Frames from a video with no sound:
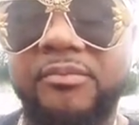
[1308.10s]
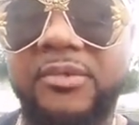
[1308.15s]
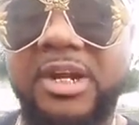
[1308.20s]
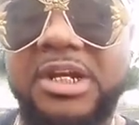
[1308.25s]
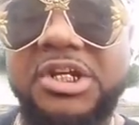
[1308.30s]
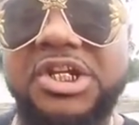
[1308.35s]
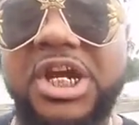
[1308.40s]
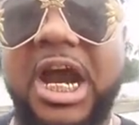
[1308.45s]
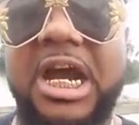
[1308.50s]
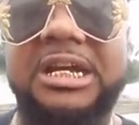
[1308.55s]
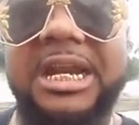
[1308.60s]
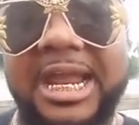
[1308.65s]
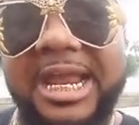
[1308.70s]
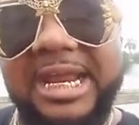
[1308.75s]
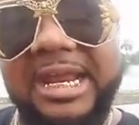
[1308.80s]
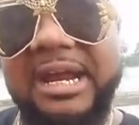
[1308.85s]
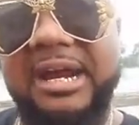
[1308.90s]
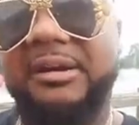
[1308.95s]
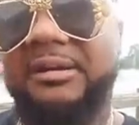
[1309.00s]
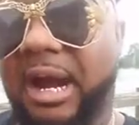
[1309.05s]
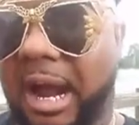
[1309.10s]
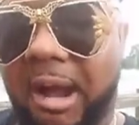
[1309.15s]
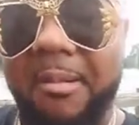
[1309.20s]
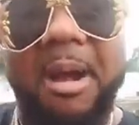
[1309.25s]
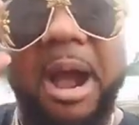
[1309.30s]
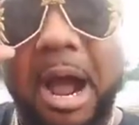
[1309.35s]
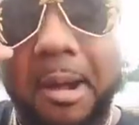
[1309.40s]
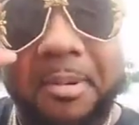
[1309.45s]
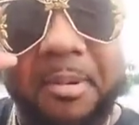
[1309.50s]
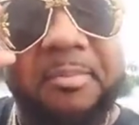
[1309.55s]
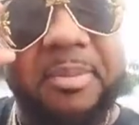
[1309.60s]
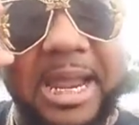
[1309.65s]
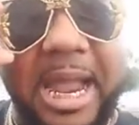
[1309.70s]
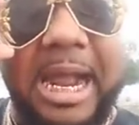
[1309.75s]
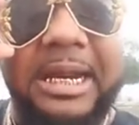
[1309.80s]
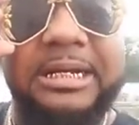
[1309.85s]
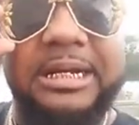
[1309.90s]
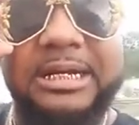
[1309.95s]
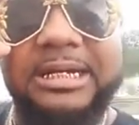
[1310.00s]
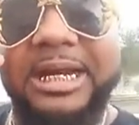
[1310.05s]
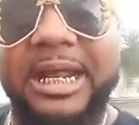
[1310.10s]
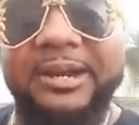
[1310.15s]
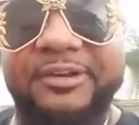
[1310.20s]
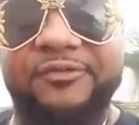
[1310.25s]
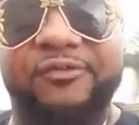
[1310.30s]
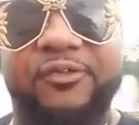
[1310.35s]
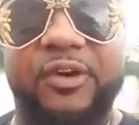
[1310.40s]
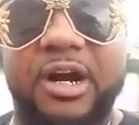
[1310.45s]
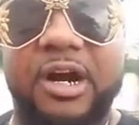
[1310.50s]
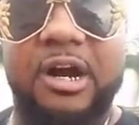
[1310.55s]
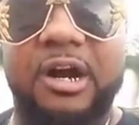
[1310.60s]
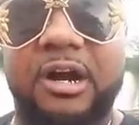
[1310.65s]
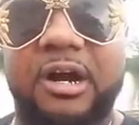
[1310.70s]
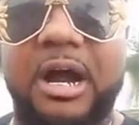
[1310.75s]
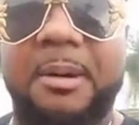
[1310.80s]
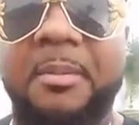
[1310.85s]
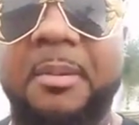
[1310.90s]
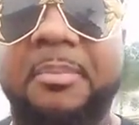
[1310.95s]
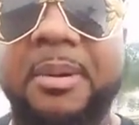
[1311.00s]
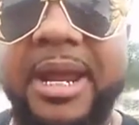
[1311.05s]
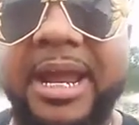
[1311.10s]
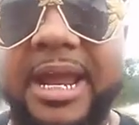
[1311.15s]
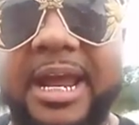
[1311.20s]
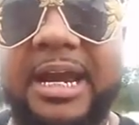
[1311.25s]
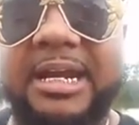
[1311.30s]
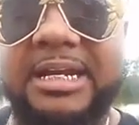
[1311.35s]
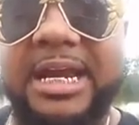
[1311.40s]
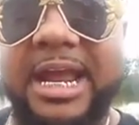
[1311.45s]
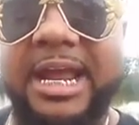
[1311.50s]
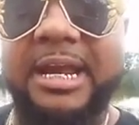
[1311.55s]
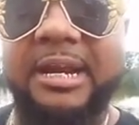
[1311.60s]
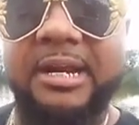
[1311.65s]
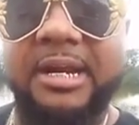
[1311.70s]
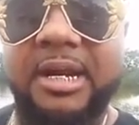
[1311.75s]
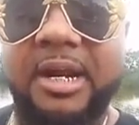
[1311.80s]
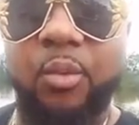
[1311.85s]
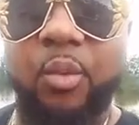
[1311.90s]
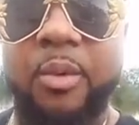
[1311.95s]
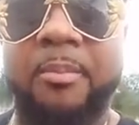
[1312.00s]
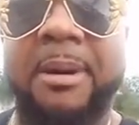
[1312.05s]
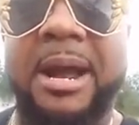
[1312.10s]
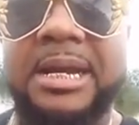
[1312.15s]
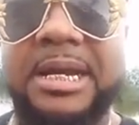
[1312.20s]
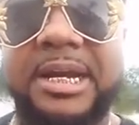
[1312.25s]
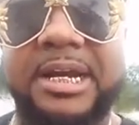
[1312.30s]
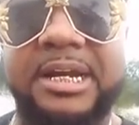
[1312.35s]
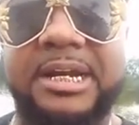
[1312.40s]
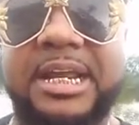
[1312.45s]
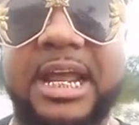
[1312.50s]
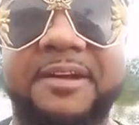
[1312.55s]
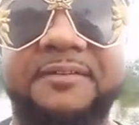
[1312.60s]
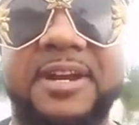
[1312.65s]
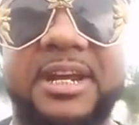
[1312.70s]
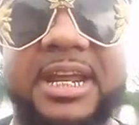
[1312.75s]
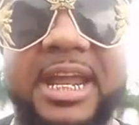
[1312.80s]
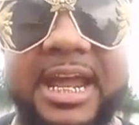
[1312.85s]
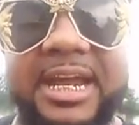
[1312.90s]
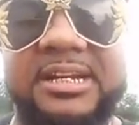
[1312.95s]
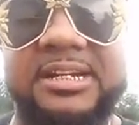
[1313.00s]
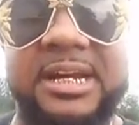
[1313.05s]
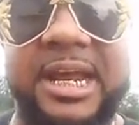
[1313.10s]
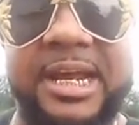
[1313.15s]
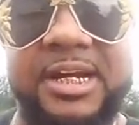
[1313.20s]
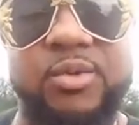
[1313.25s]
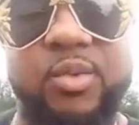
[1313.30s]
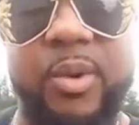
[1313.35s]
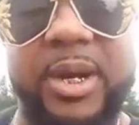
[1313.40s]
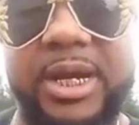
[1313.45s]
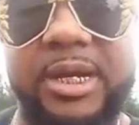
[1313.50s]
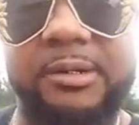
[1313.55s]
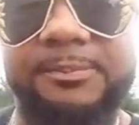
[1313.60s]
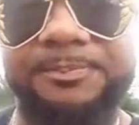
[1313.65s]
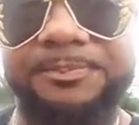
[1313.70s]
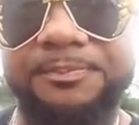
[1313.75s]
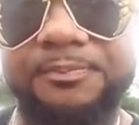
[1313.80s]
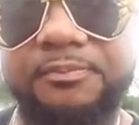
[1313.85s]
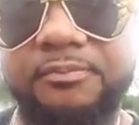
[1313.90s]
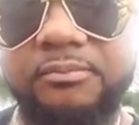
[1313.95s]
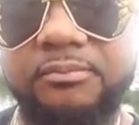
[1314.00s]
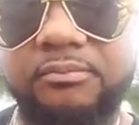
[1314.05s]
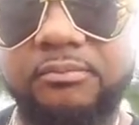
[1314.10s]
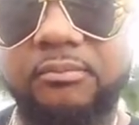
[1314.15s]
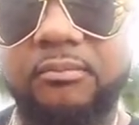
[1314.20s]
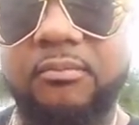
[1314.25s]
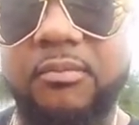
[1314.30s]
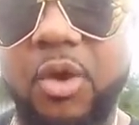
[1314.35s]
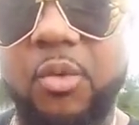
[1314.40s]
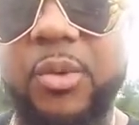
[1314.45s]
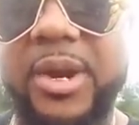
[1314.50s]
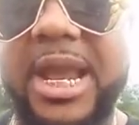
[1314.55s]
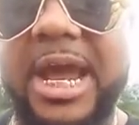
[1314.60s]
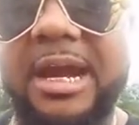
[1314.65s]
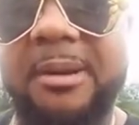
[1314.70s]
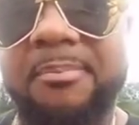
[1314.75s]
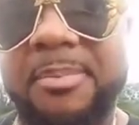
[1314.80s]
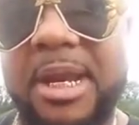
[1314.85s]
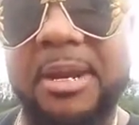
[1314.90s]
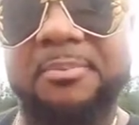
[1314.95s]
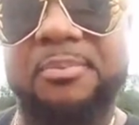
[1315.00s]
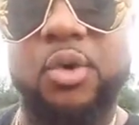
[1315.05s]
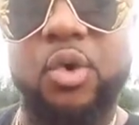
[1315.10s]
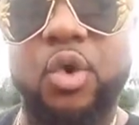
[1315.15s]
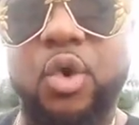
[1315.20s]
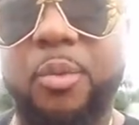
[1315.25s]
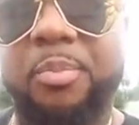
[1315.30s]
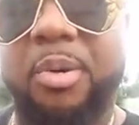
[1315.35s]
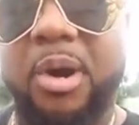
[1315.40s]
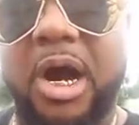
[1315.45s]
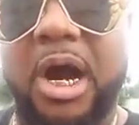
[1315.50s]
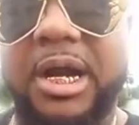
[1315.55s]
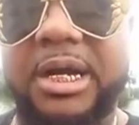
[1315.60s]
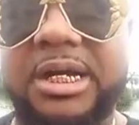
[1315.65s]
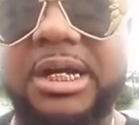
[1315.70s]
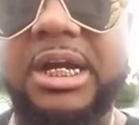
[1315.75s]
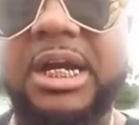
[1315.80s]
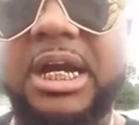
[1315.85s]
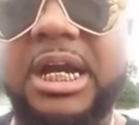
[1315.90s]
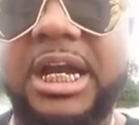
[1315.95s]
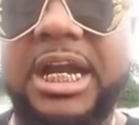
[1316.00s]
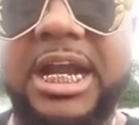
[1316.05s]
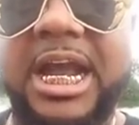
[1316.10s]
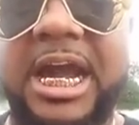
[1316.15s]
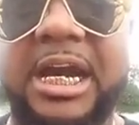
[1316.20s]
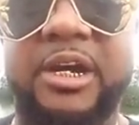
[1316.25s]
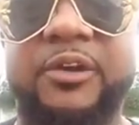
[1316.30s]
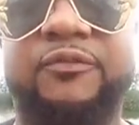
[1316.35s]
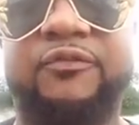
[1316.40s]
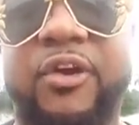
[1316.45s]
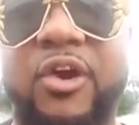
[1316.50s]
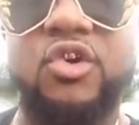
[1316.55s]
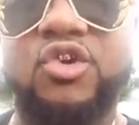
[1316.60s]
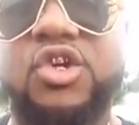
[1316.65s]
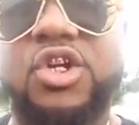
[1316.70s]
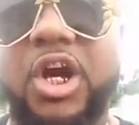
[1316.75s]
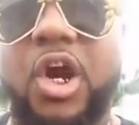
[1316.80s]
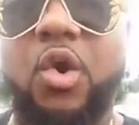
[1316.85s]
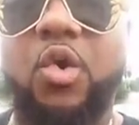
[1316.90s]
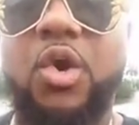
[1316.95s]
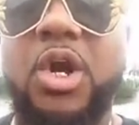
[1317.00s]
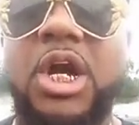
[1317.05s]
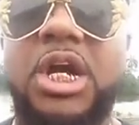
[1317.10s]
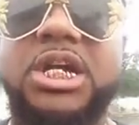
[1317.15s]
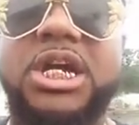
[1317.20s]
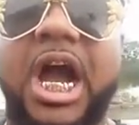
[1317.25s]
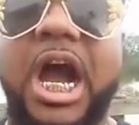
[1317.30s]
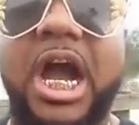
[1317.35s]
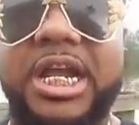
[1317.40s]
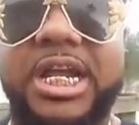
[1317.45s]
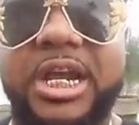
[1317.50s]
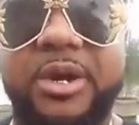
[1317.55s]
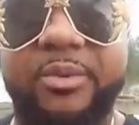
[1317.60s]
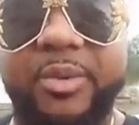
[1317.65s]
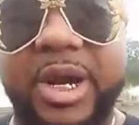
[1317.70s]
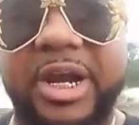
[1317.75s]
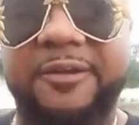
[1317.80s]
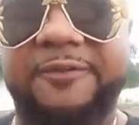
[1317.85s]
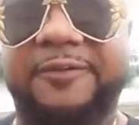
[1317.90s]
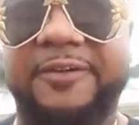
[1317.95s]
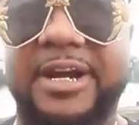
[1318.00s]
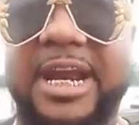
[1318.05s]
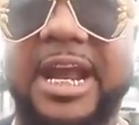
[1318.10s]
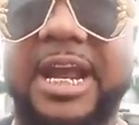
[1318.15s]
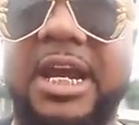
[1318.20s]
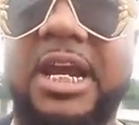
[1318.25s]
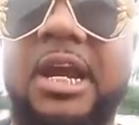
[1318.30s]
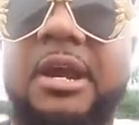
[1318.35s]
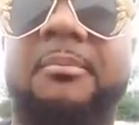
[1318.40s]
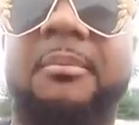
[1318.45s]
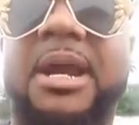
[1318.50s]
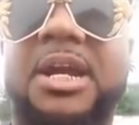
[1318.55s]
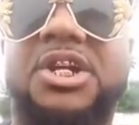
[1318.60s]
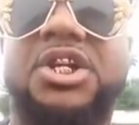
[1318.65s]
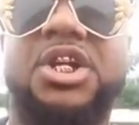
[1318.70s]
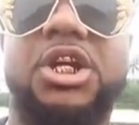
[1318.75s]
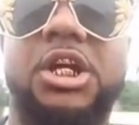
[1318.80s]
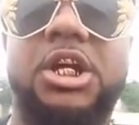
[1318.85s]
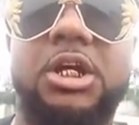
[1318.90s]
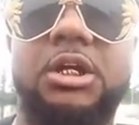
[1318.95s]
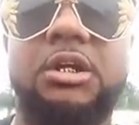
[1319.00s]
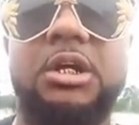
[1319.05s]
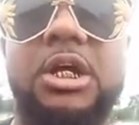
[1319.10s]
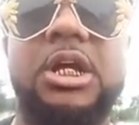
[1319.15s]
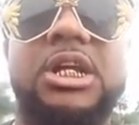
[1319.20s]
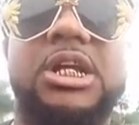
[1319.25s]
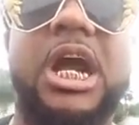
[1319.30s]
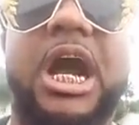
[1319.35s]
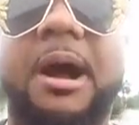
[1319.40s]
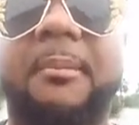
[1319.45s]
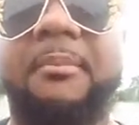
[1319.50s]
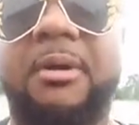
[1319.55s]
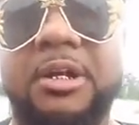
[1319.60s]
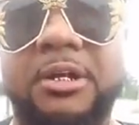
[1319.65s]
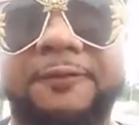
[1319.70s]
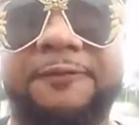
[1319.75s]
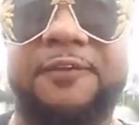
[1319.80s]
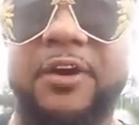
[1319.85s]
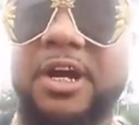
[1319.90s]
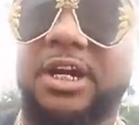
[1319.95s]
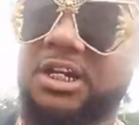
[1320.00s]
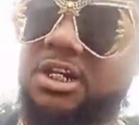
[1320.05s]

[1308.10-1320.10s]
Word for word: Charlotte, I'm gonna be out there next. I'm gonna be in LA with my nigga Kevin Gates next week. We got a big pool party. He got his first show. Y'all get ready for that. Make sure y'all motherfucking